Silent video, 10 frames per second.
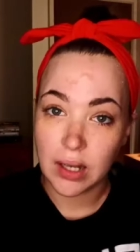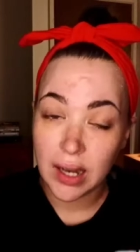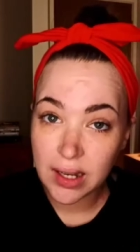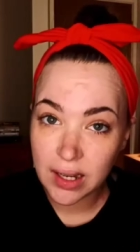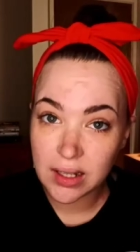
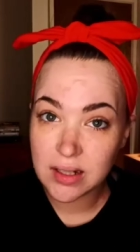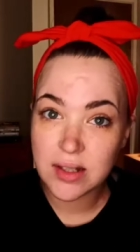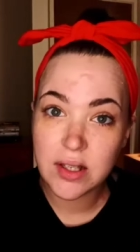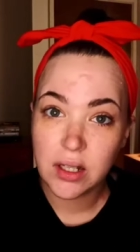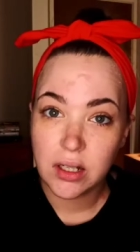Hi
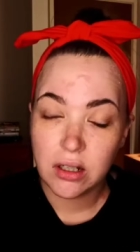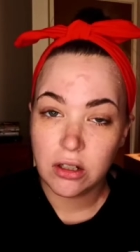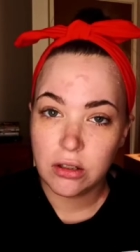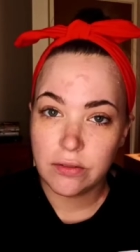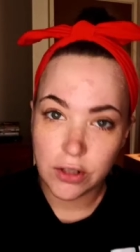guys!
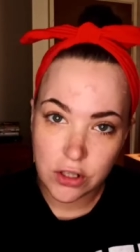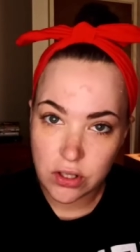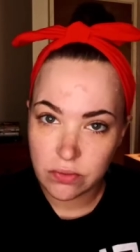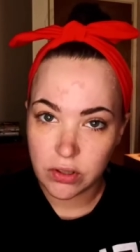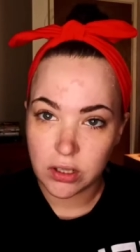
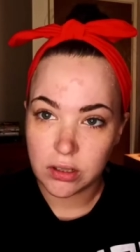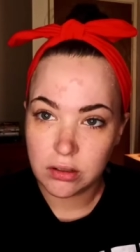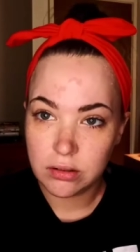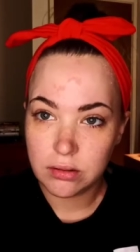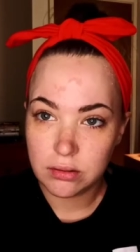First of
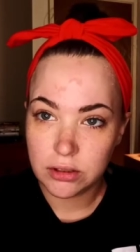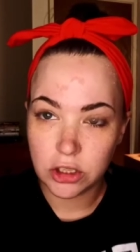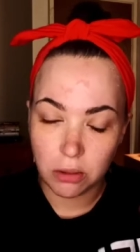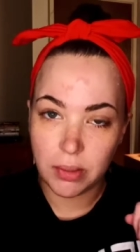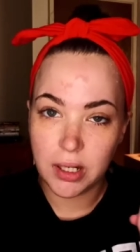all,
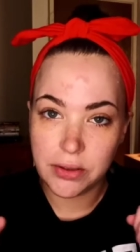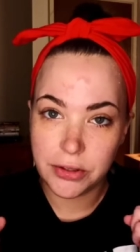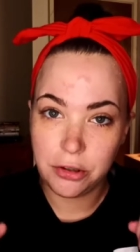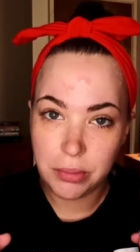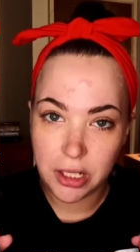don't mind
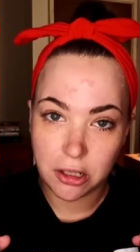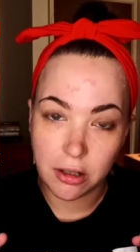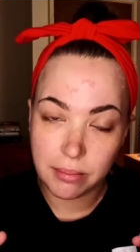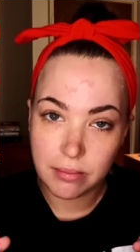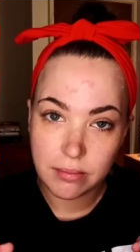the no
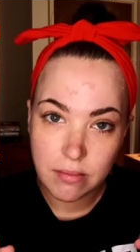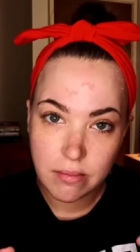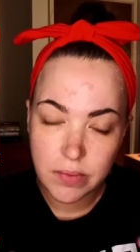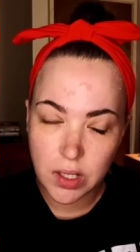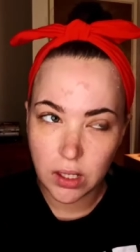makeup.
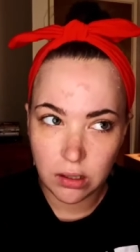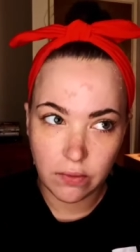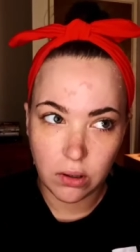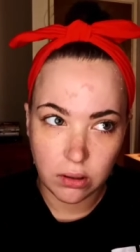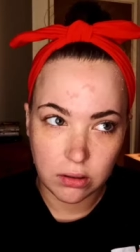Second
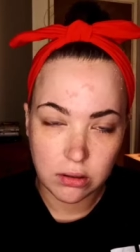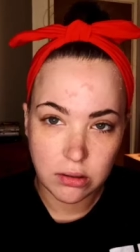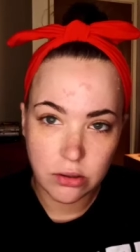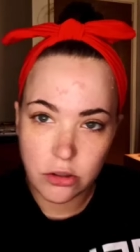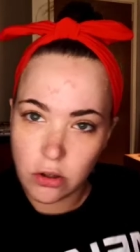of all,
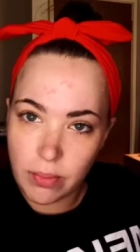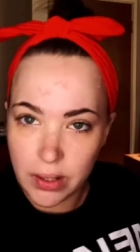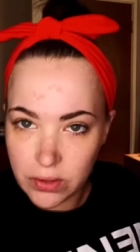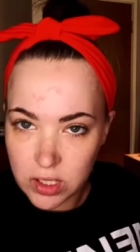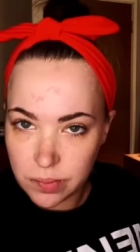don't
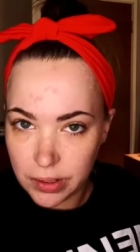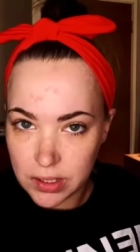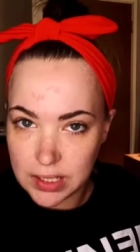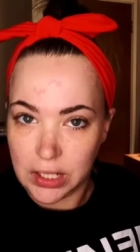mind the space